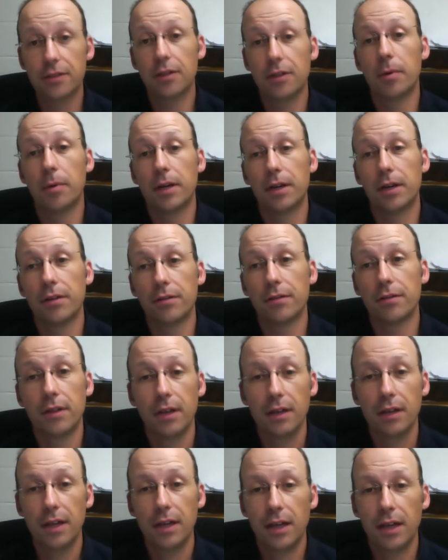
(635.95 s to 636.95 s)
you know, because
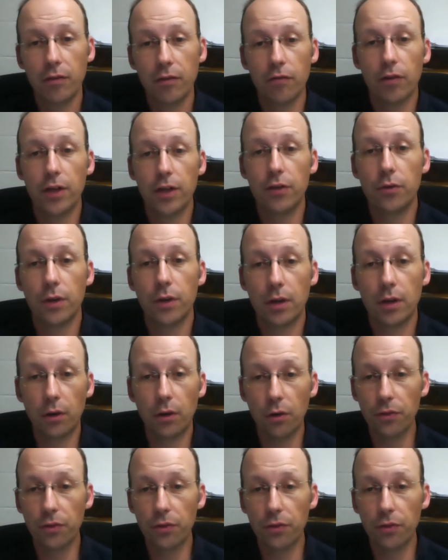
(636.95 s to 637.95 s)
even redoing
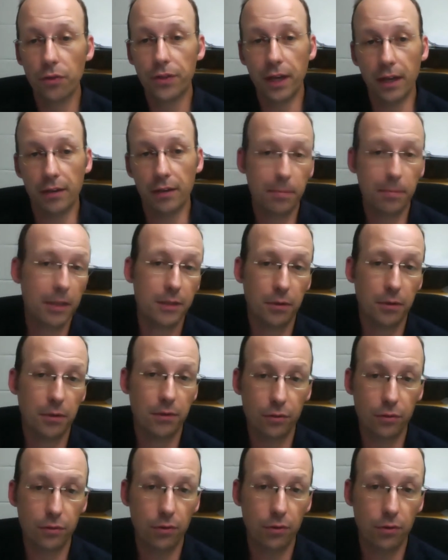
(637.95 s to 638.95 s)
old things, especially
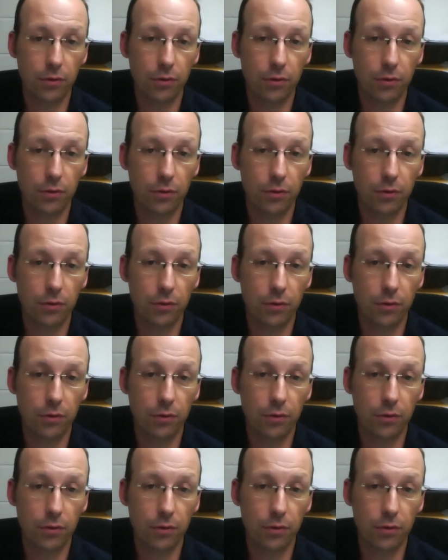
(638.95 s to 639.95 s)
with new tools, is
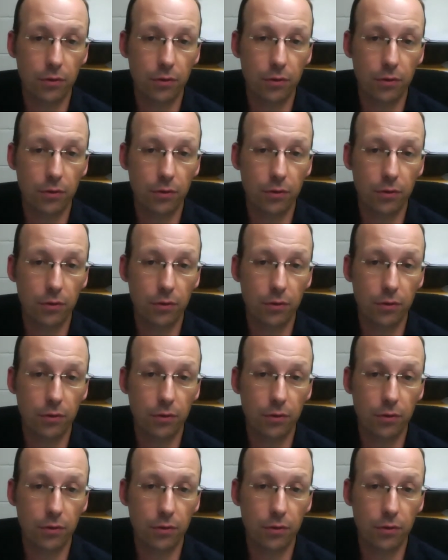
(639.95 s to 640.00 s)
always